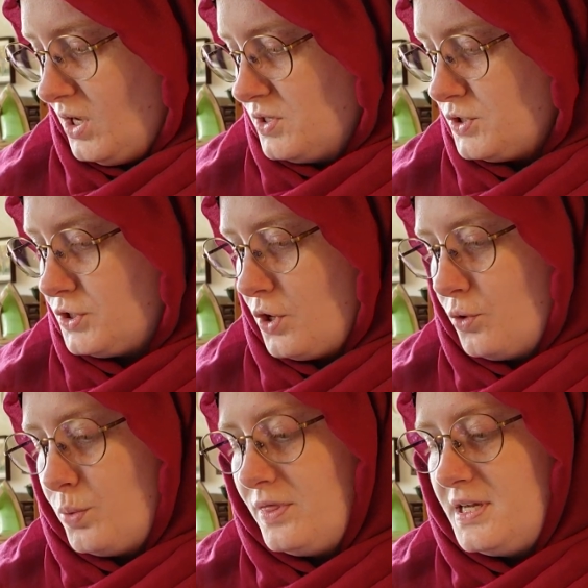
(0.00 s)
so
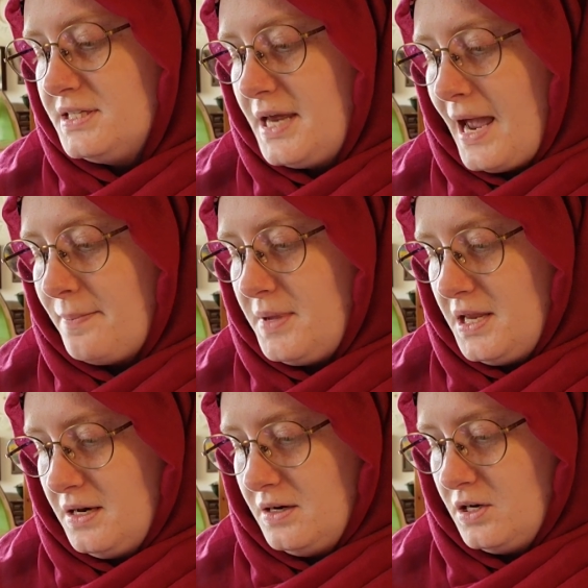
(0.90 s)
when these
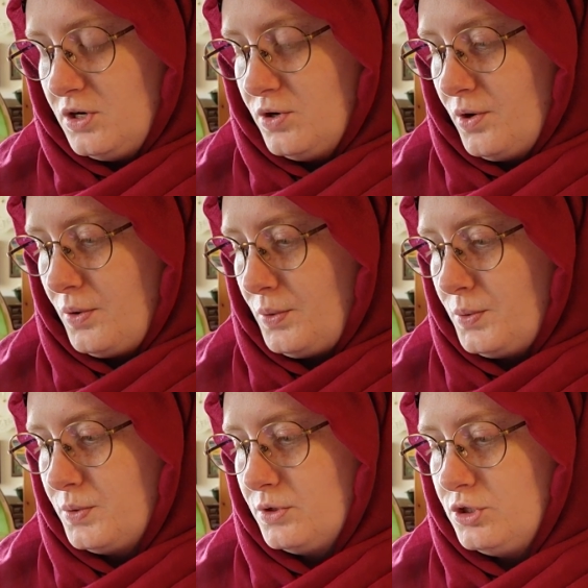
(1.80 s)
happen,
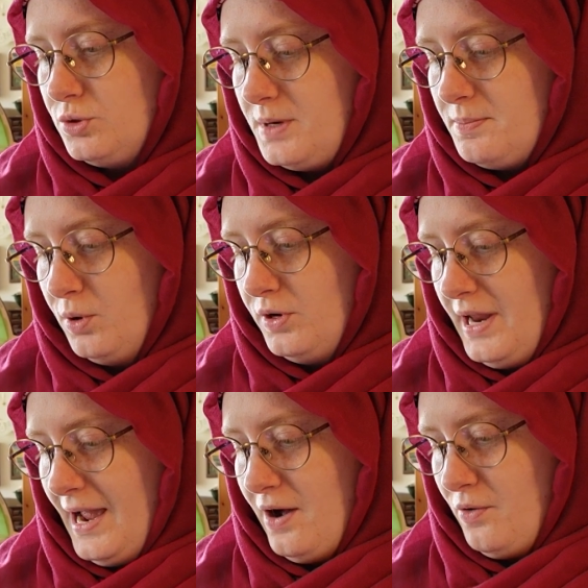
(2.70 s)
to people
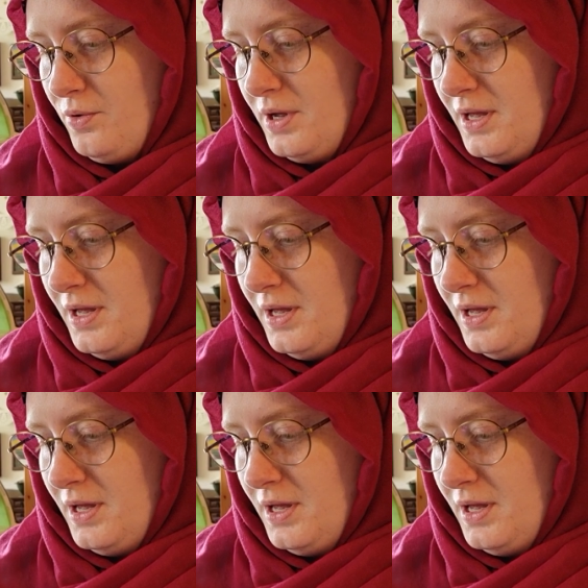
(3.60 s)
now,